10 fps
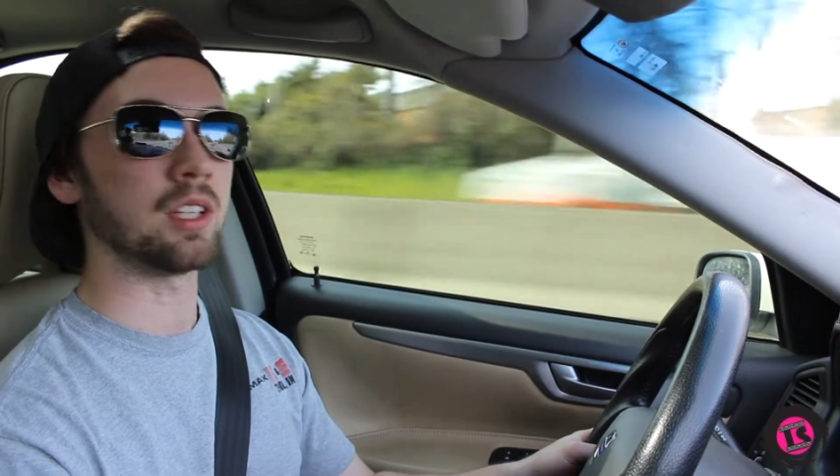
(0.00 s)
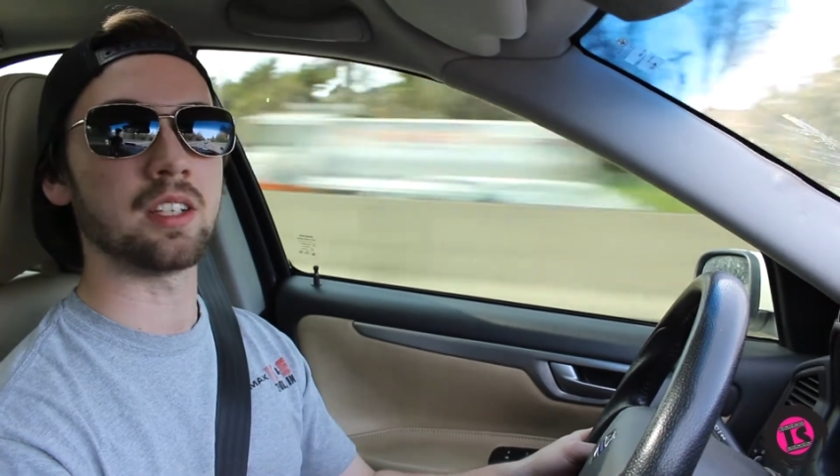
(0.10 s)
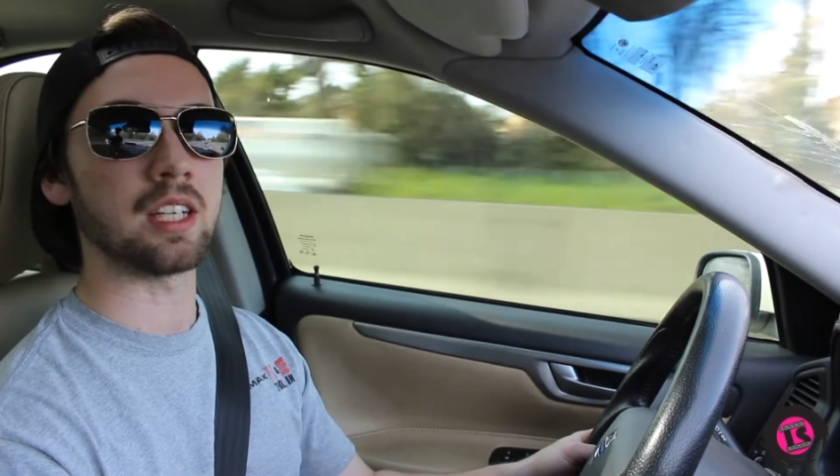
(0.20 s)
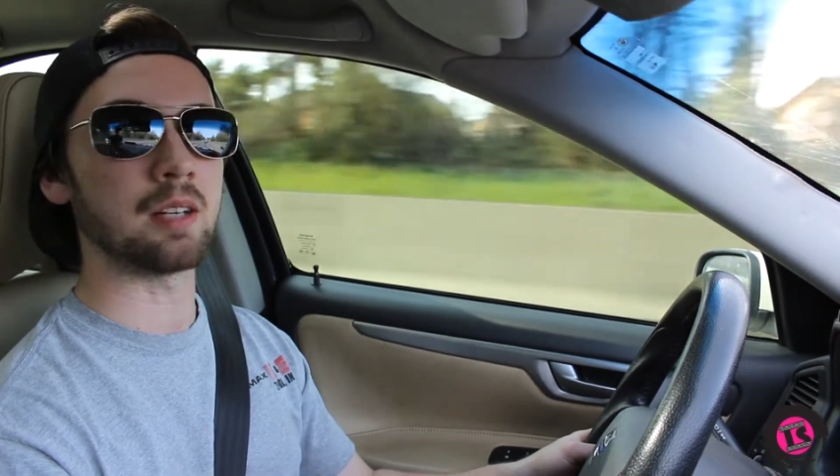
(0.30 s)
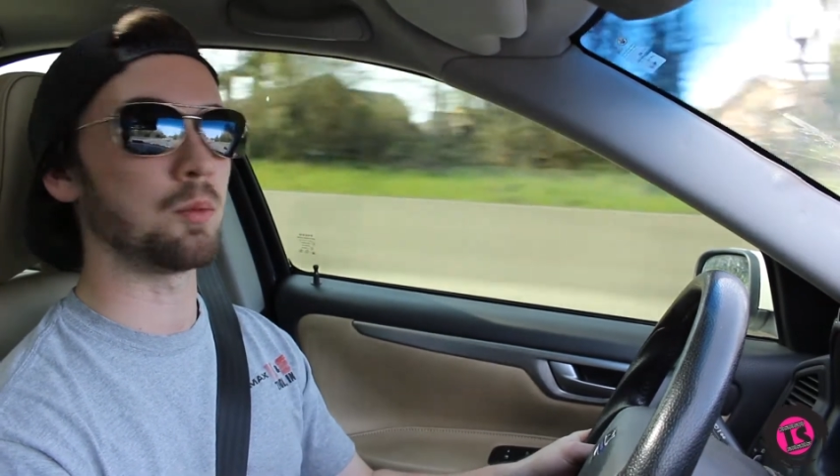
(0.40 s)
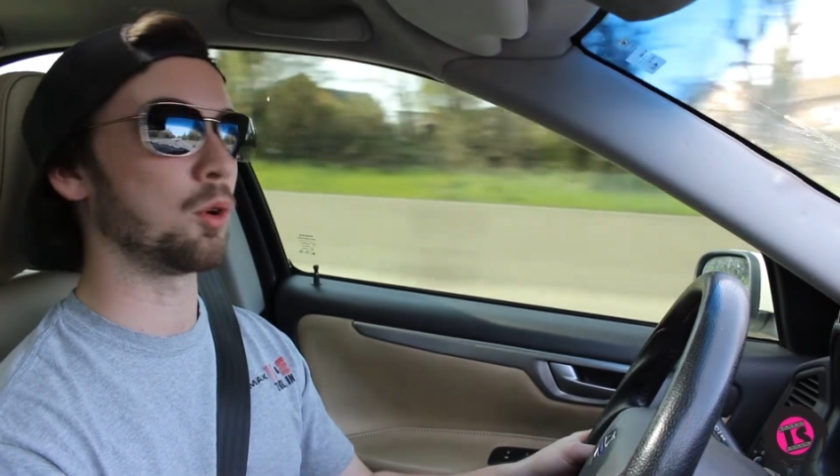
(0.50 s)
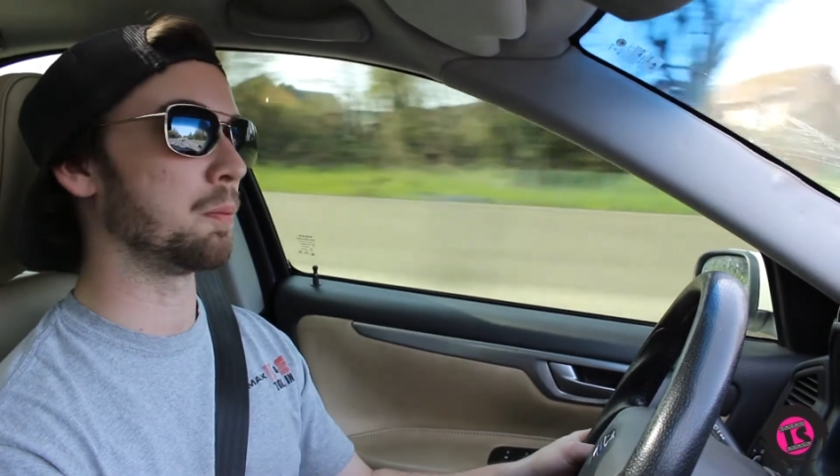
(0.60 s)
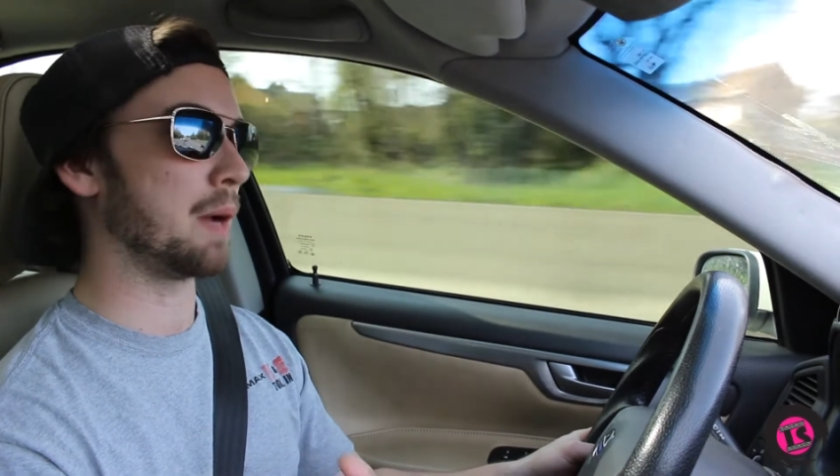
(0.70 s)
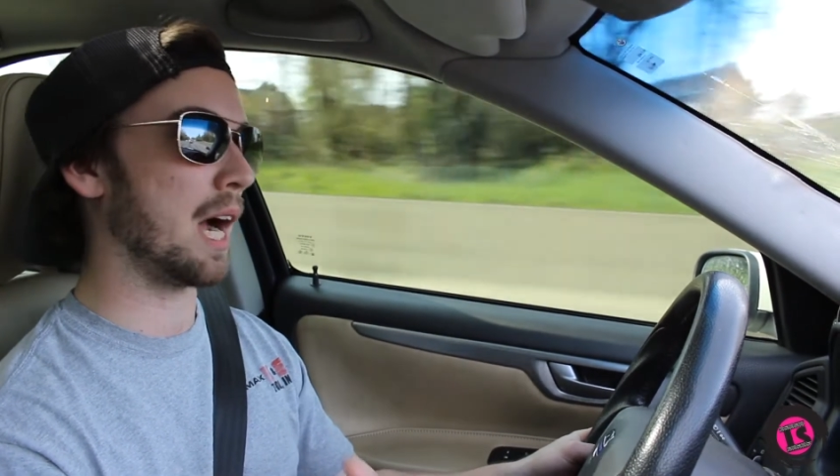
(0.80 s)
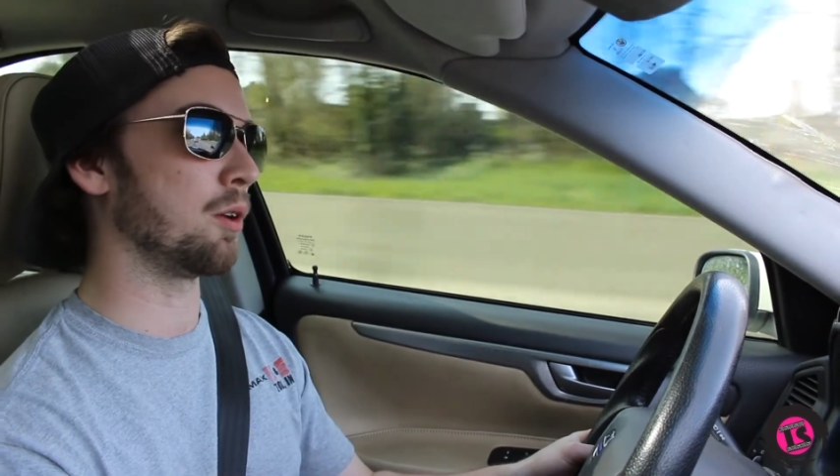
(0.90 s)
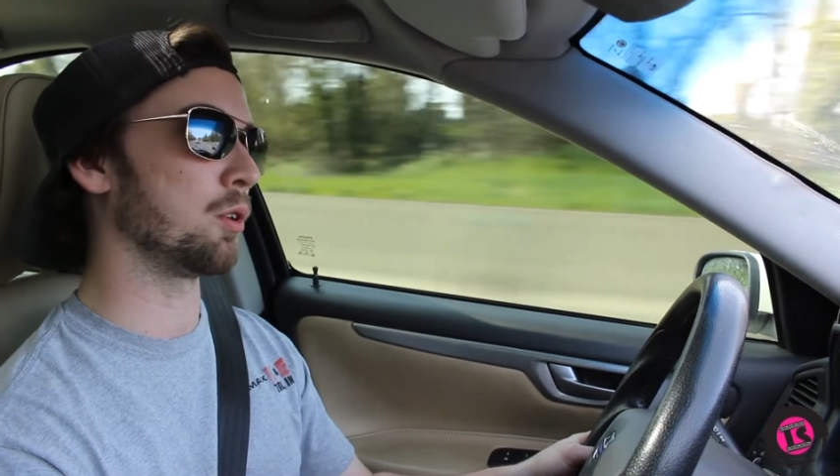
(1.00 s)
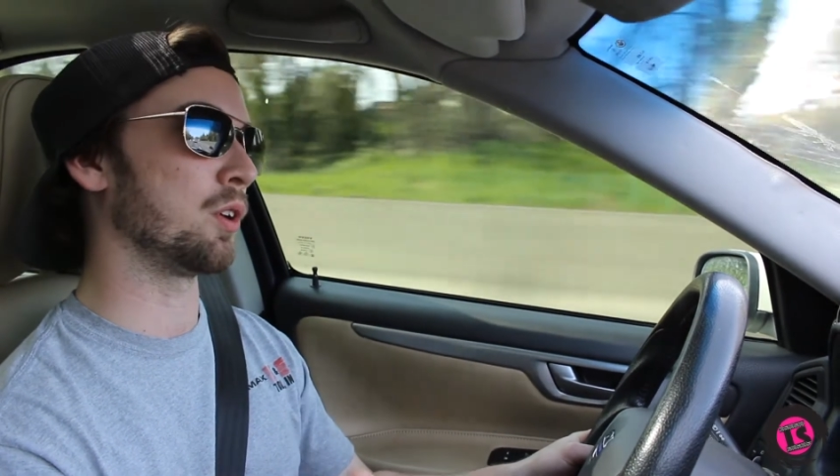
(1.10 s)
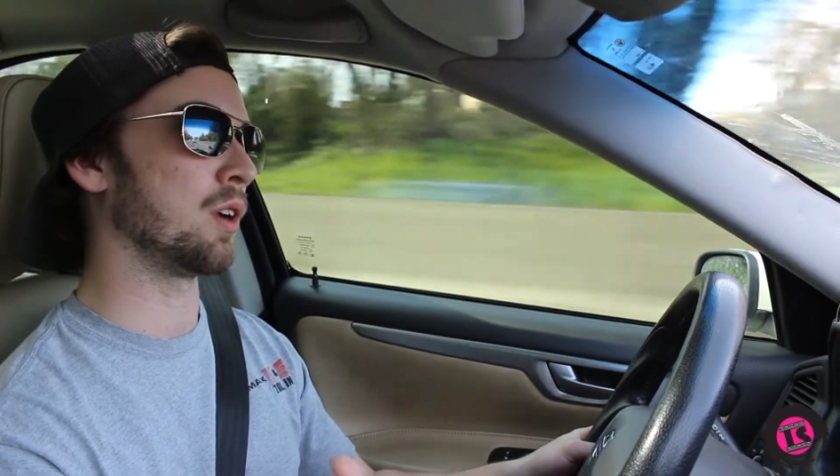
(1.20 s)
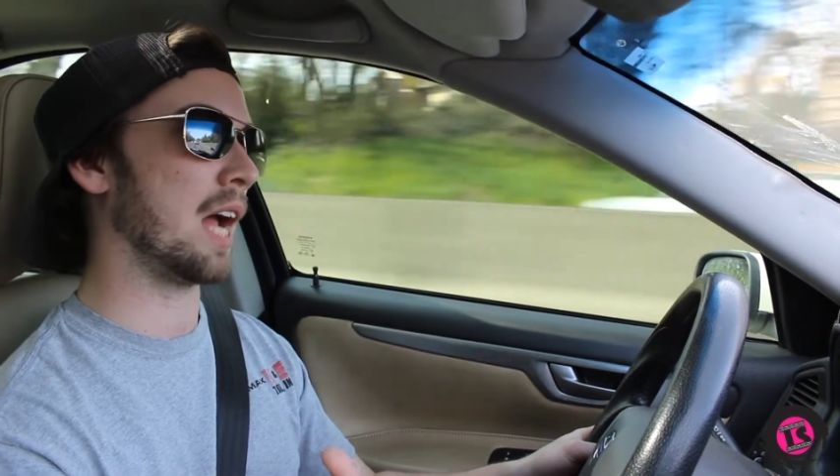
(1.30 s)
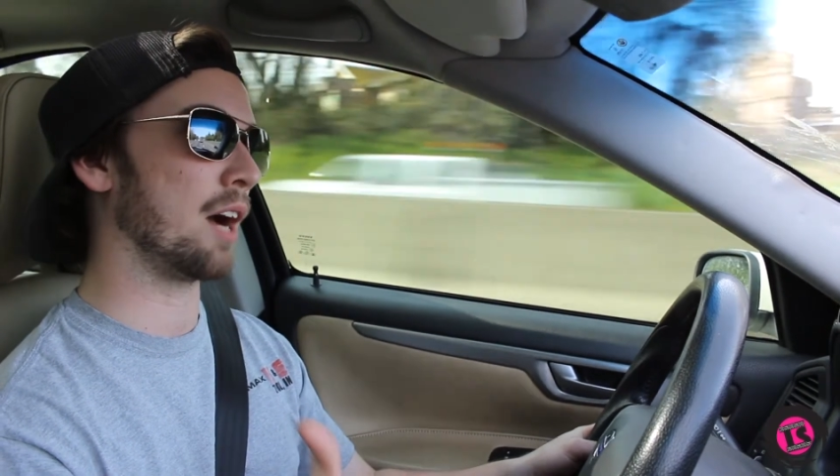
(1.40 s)
can get more
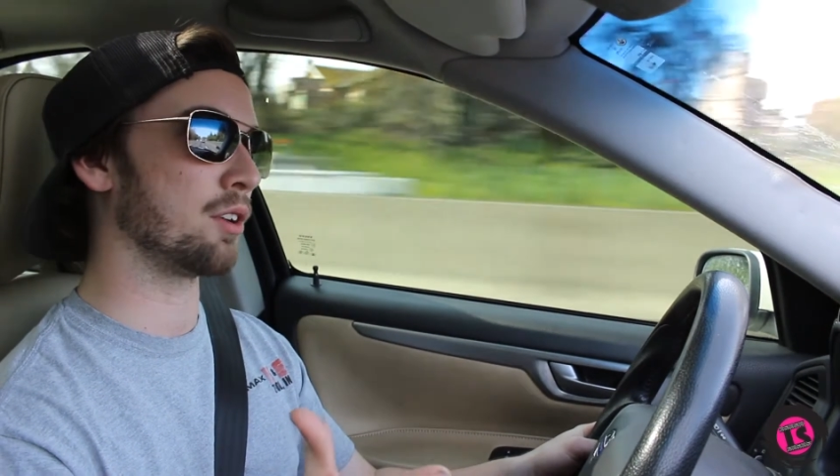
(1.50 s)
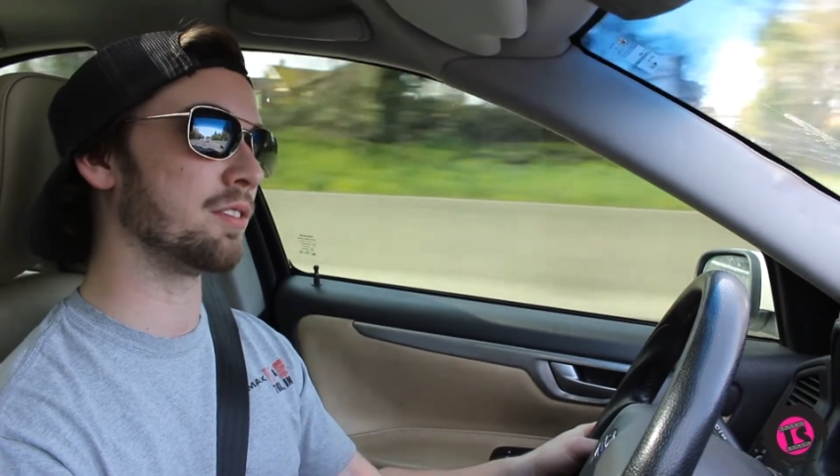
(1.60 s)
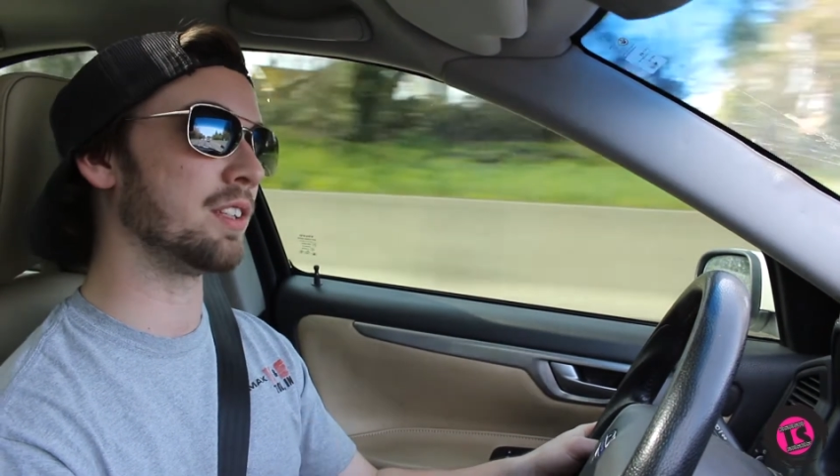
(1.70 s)
power out of